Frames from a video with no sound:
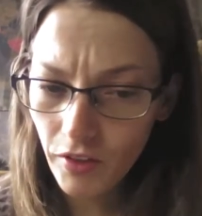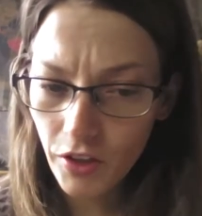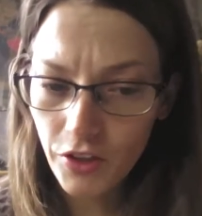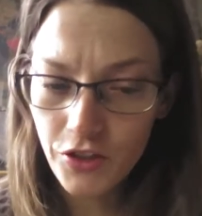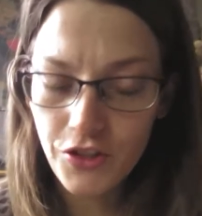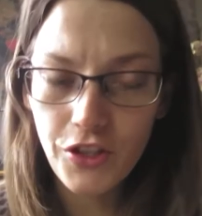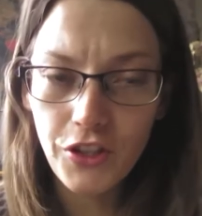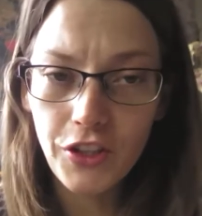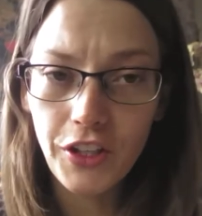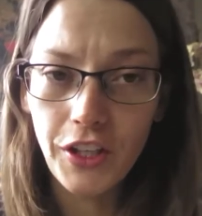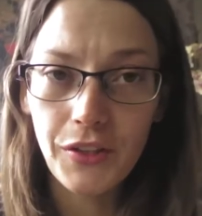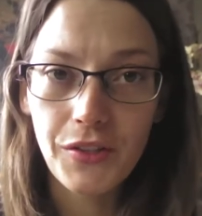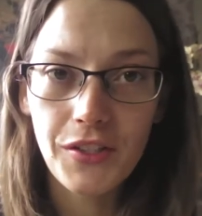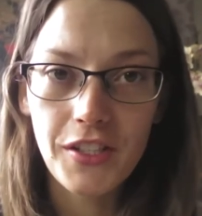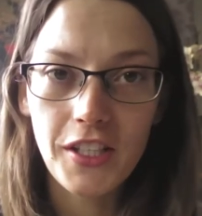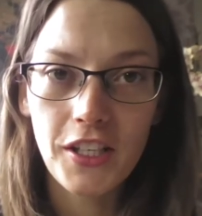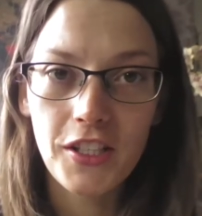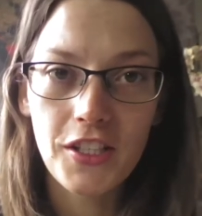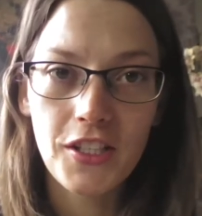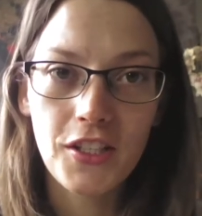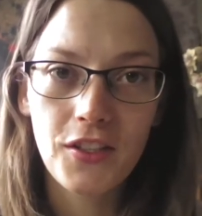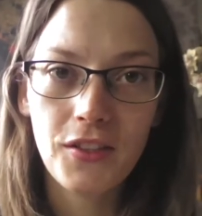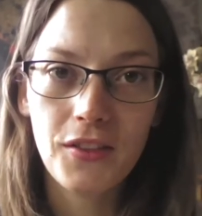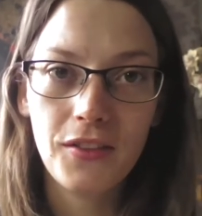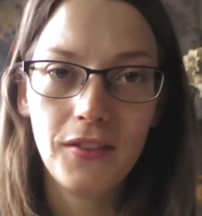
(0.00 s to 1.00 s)
So
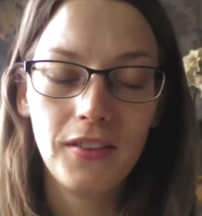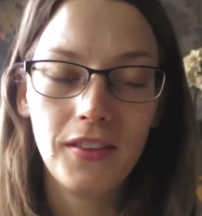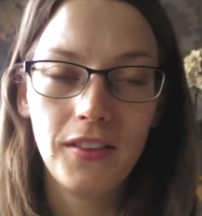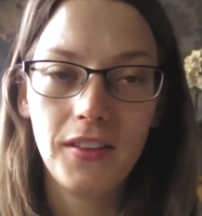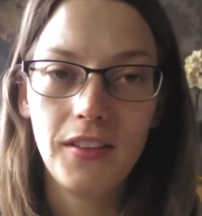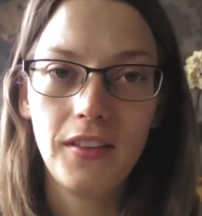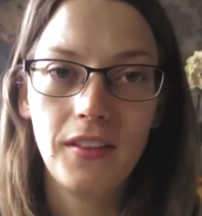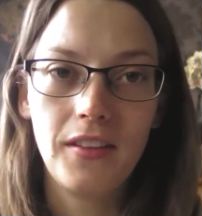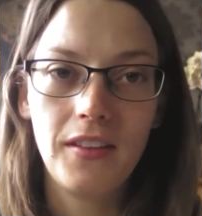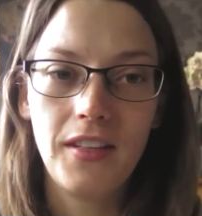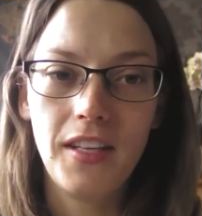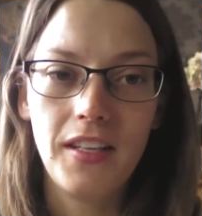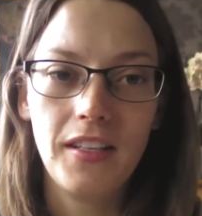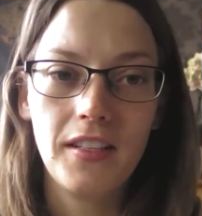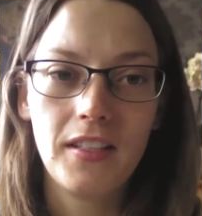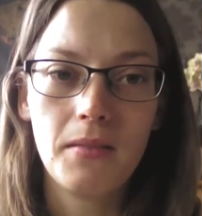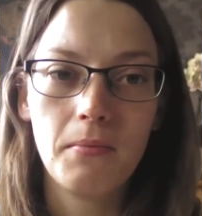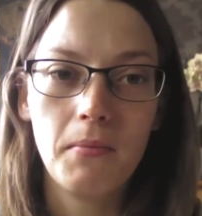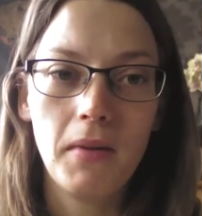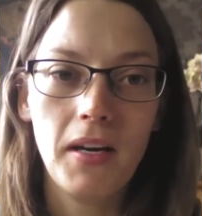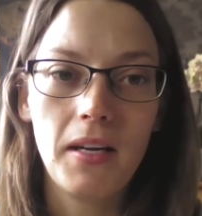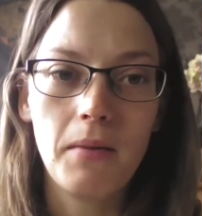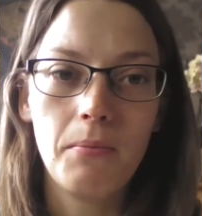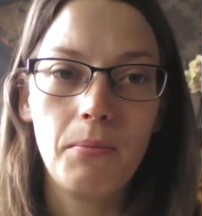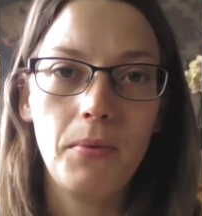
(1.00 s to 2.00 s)
such things
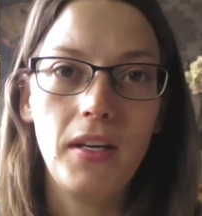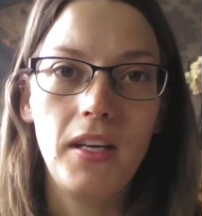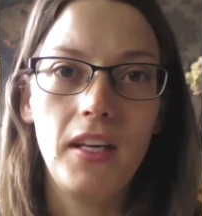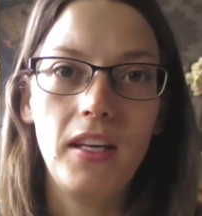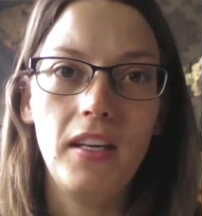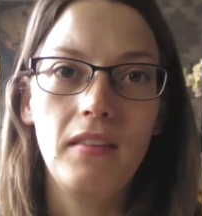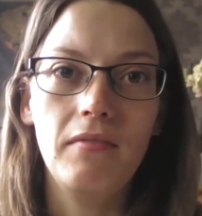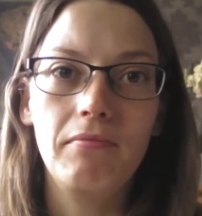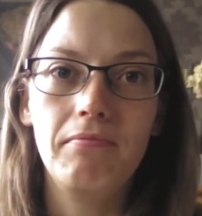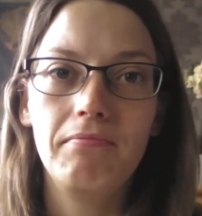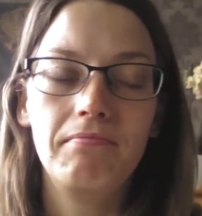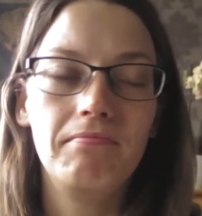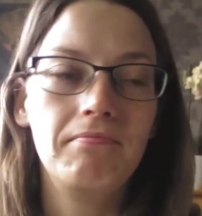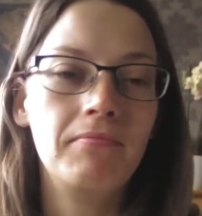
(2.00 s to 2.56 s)
might be